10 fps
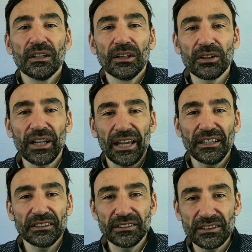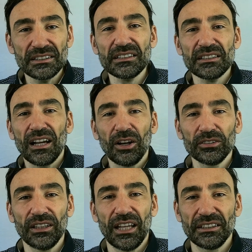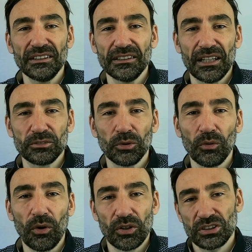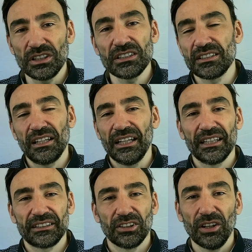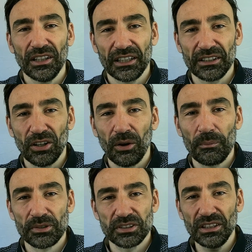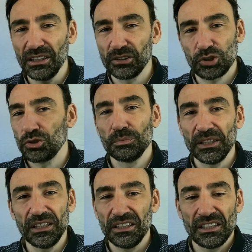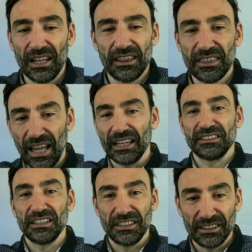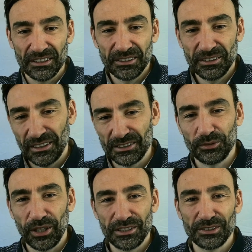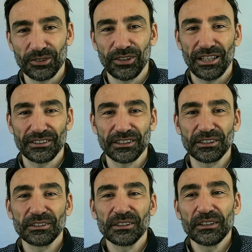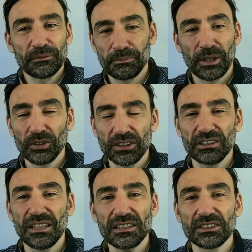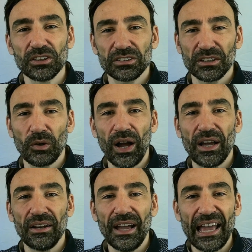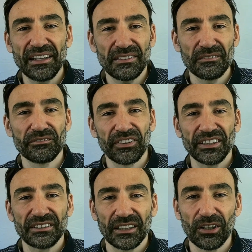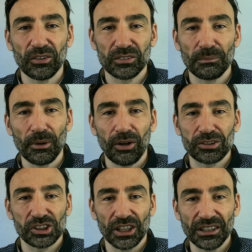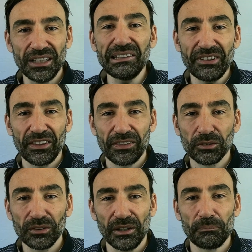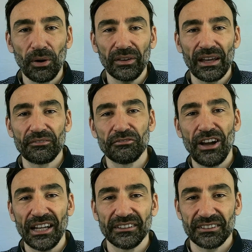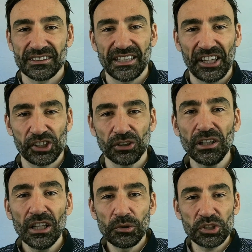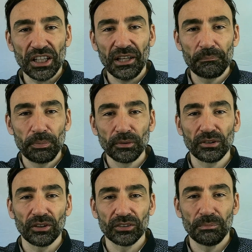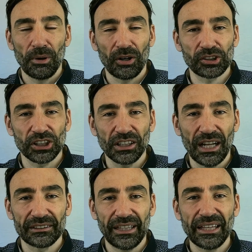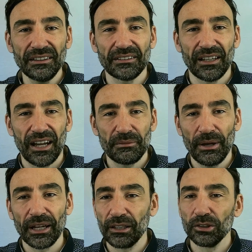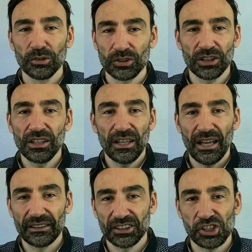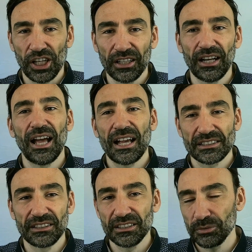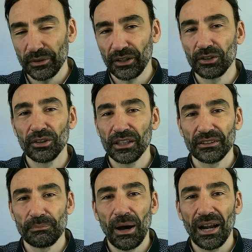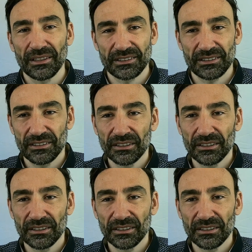Okay, this is how the Lightning Network works. This is done electronically, obviously. It should be in a Lightning. That's why it's called Lightning. Because it does not require anything written on the blockchain, even though they both have valid transactions, which they can put on the blockchain at any time and close the channel as it is with the current balance.